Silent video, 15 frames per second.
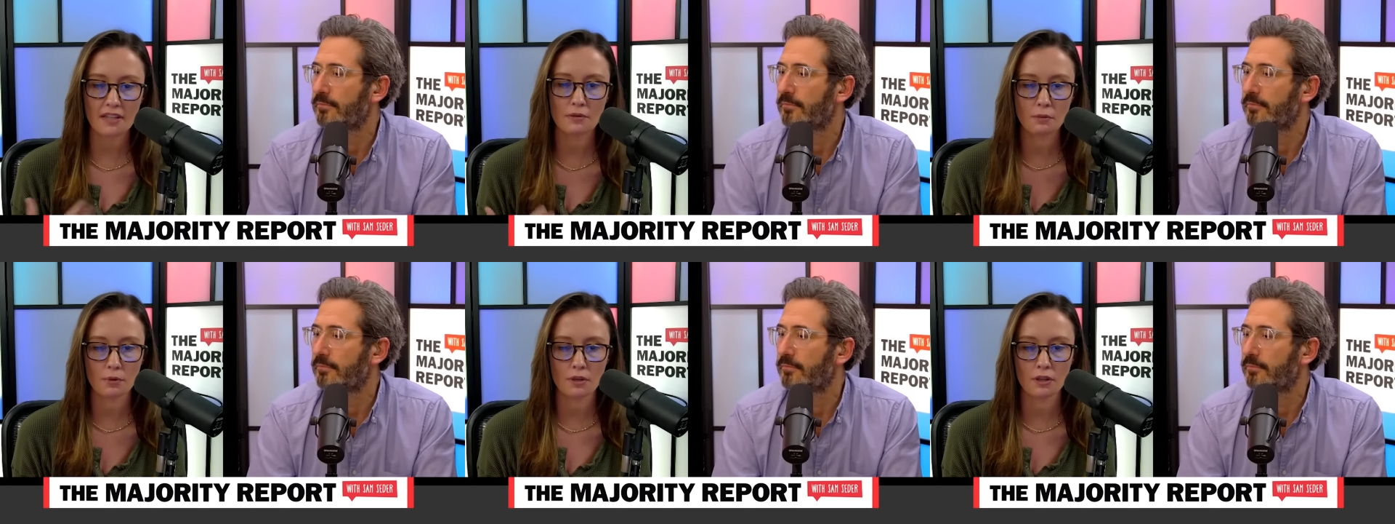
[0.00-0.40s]
Speaker 1: the
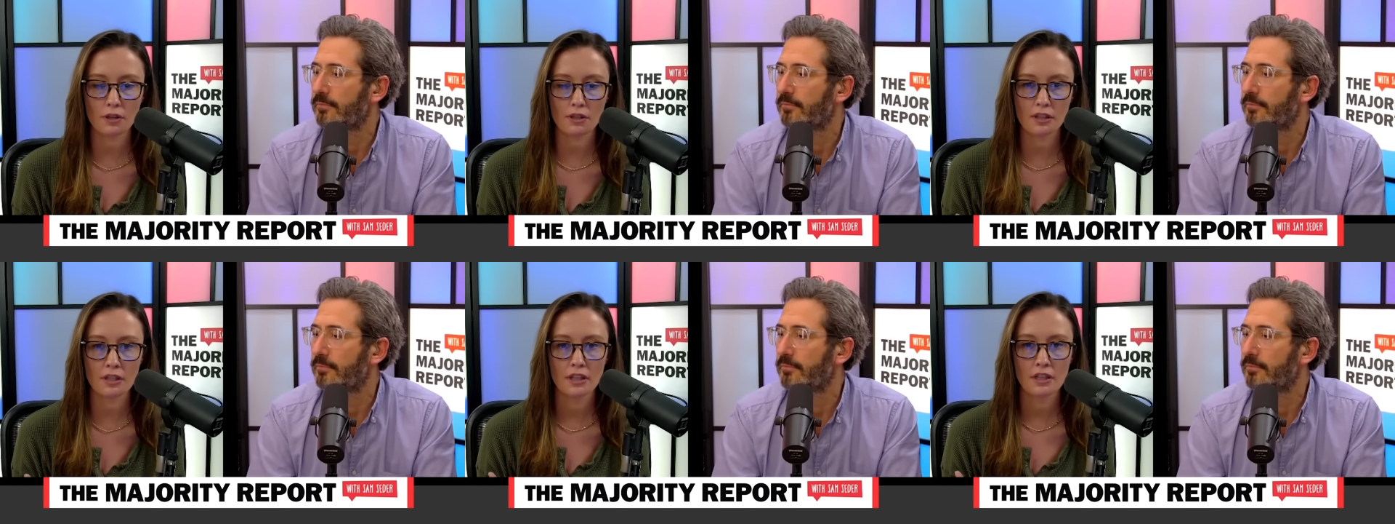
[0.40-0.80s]

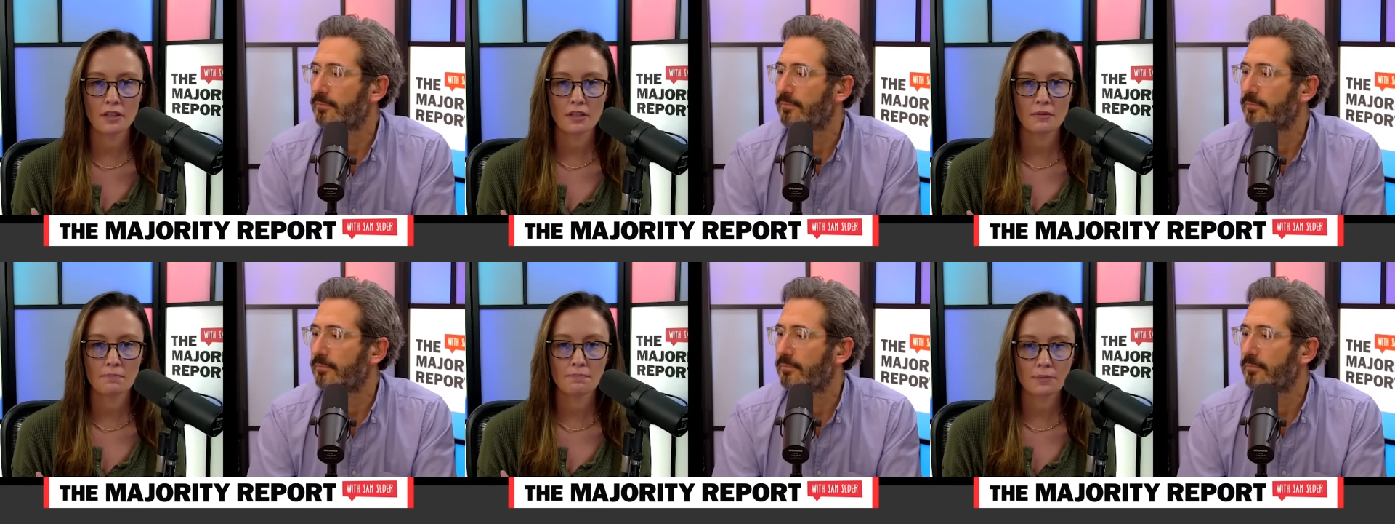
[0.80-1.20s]
word,
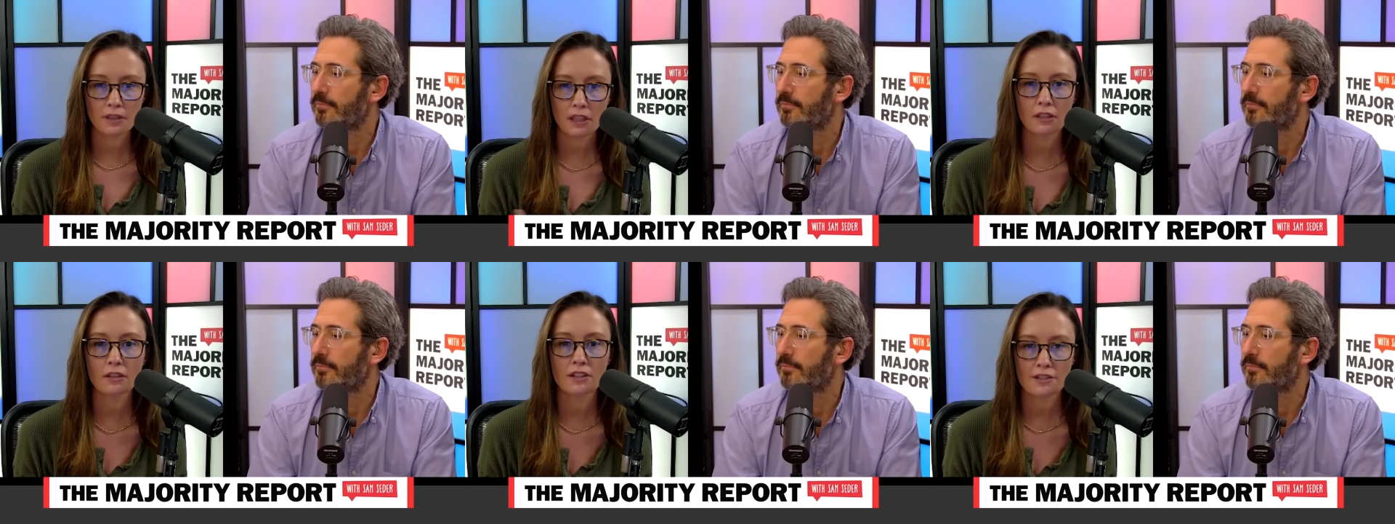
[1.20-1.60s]

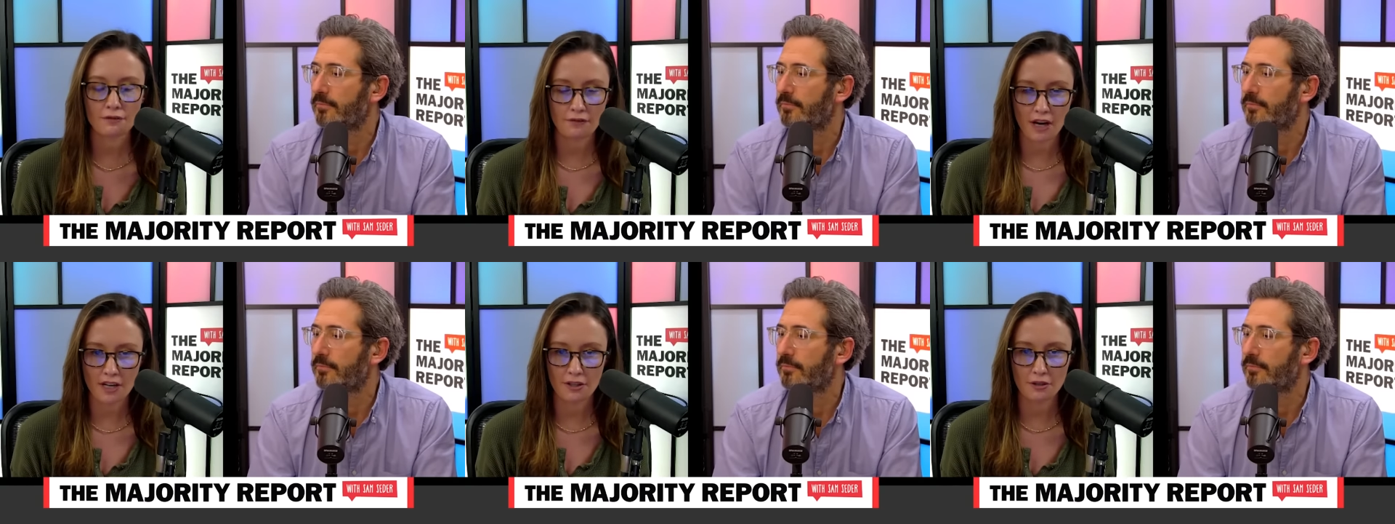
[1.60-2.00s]
clearly
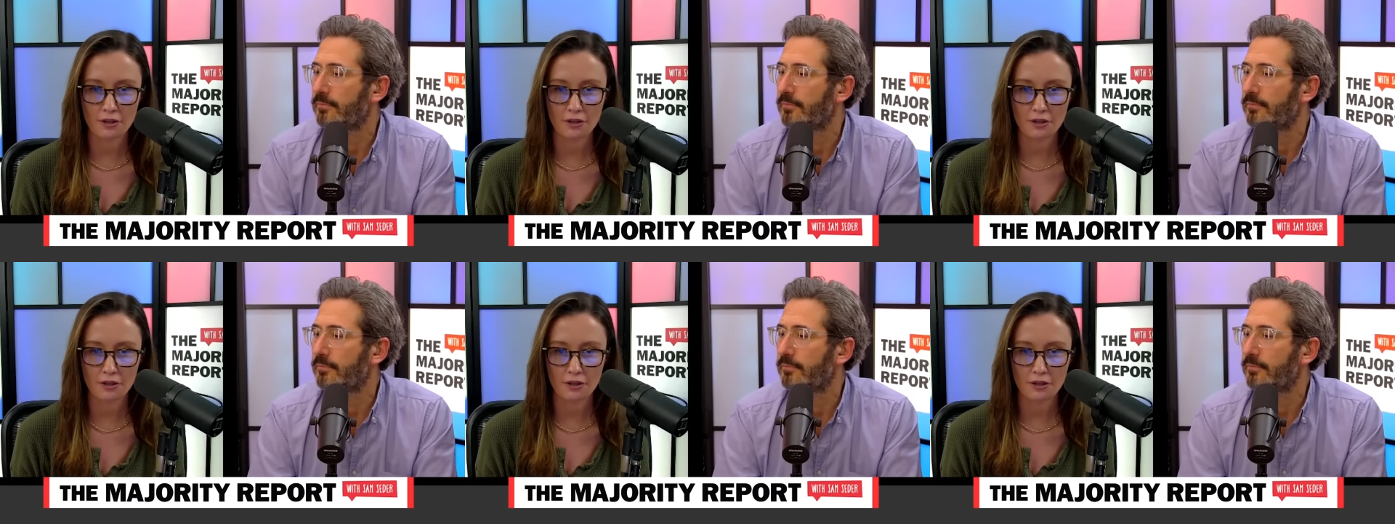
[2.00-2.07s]
define the